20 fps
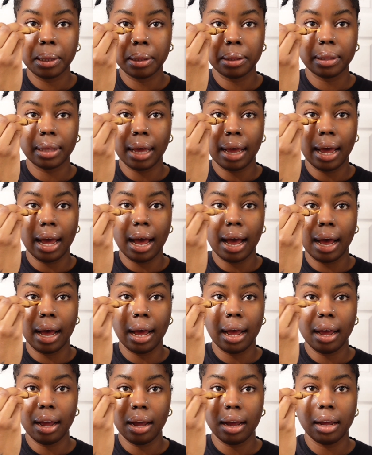that
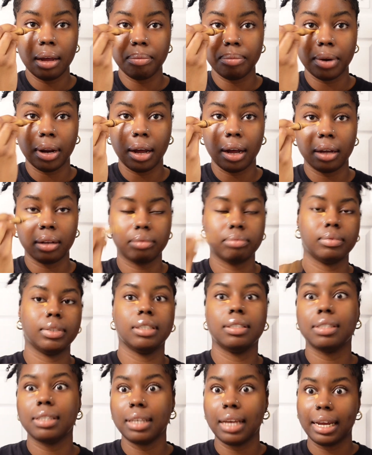I am not,
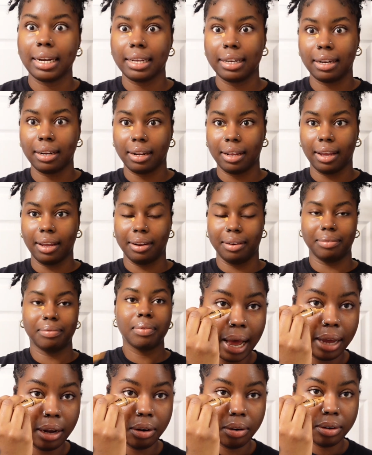see, I did it again.
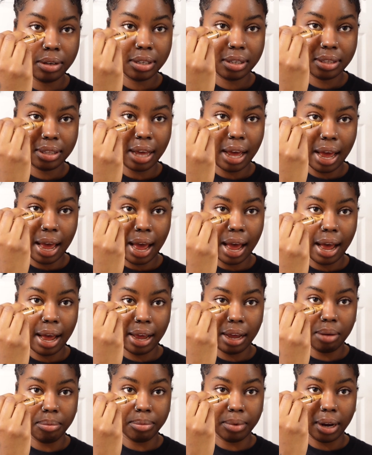I noticed that I
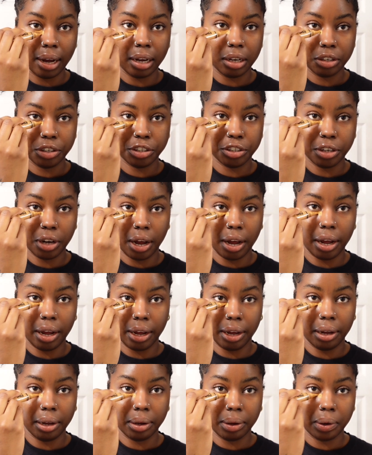am not
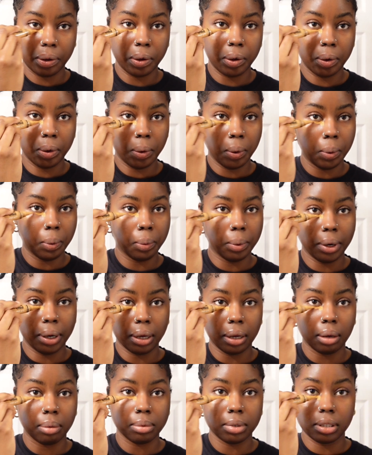shy when
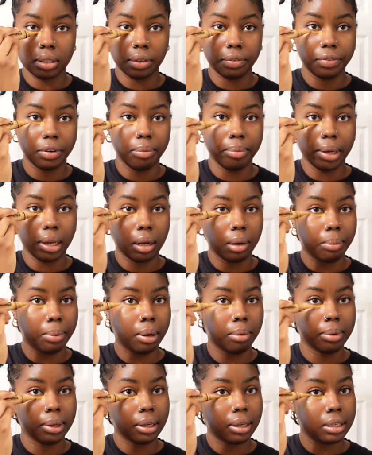it comes to filming in
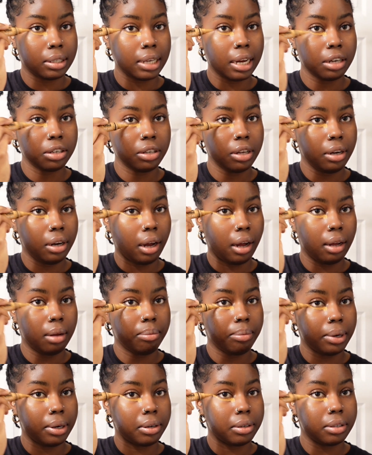public. It's actually not
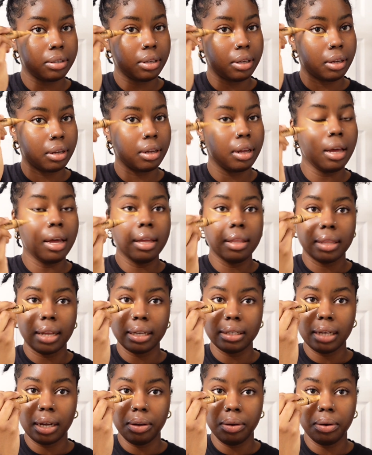embarrassing.
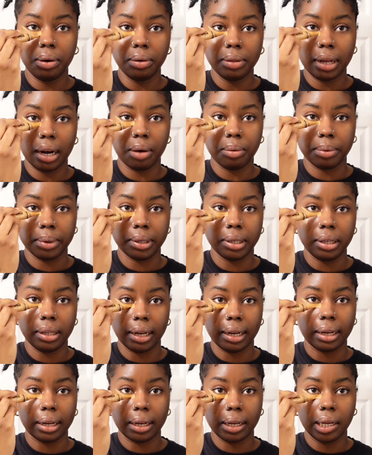That's how you know that I really
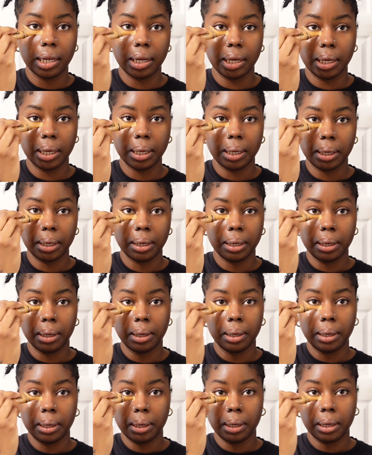like
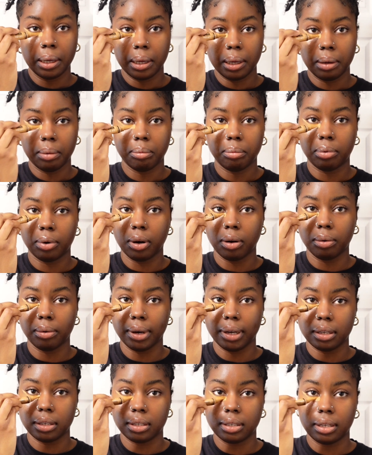
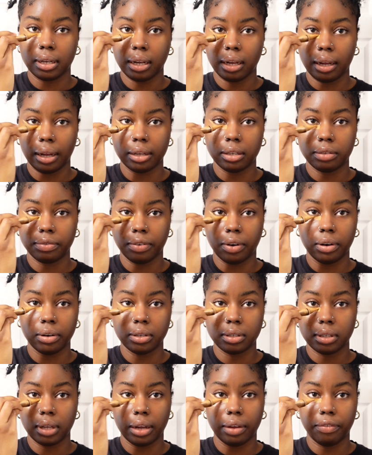progress as far
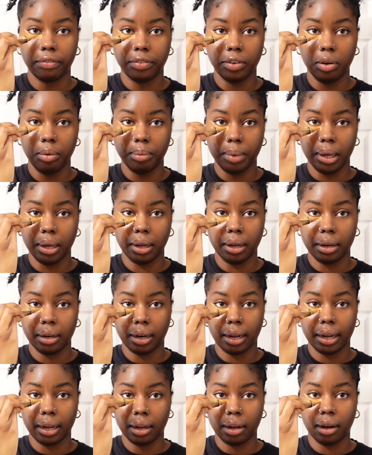as like filming and
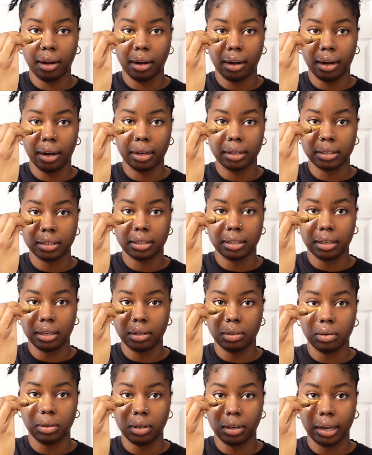like
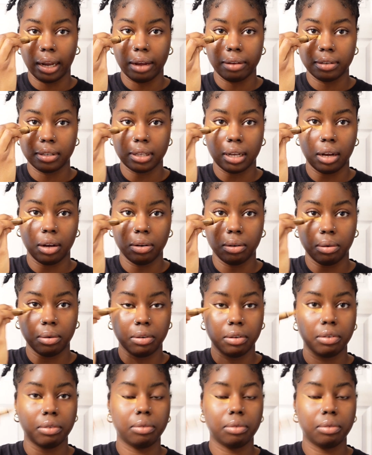content lifestyle